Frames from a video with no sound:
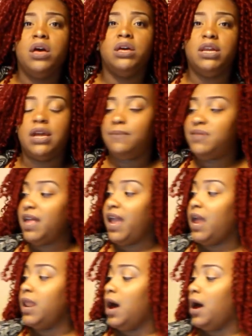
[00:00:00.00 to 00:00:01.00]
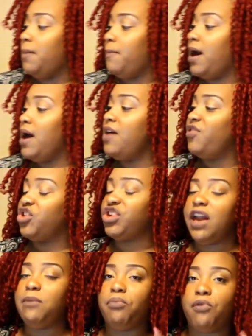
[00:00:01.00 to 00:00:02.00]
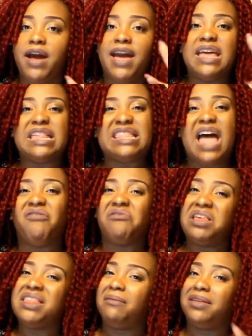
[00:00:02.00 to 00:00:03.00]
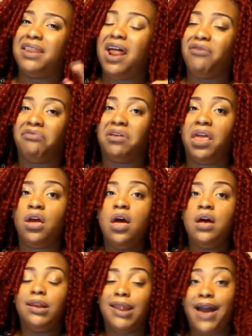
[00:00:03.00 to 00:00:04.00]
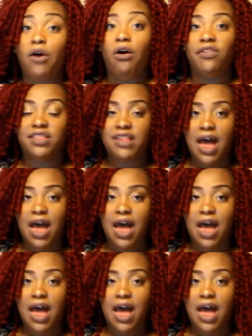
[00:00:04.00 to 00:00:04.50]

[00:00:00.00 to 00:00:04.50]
You know what I'm saying? Um, the chambray is not really something that I really like all the